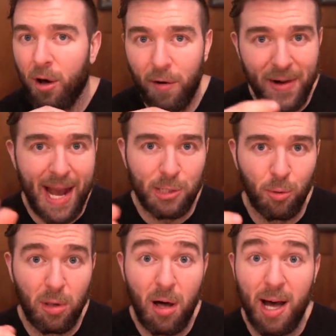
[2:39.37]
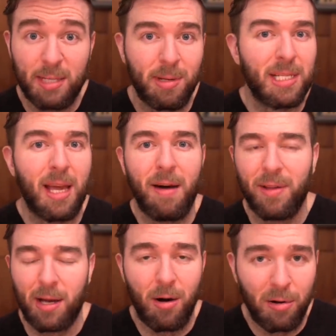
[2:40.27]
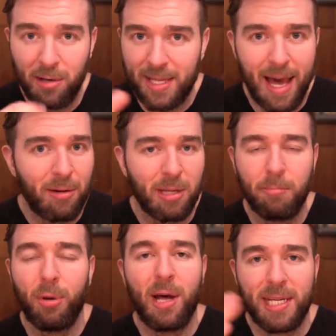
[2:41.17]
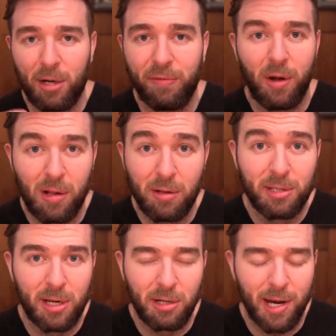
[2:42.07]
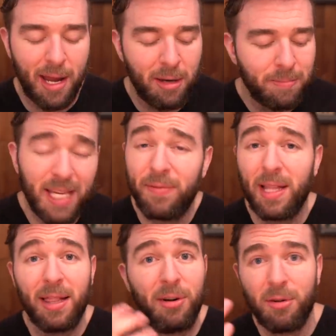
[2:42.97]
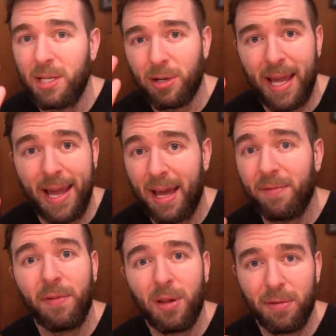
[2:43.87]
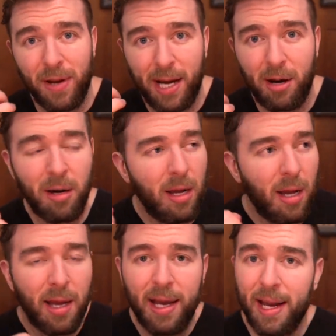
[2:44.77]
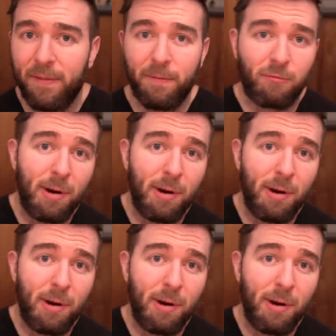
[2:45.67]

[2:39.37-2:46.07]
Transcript: of actual loss, because you have like 100,000 plus hair follicles on your head. If I literally took a handful of hair and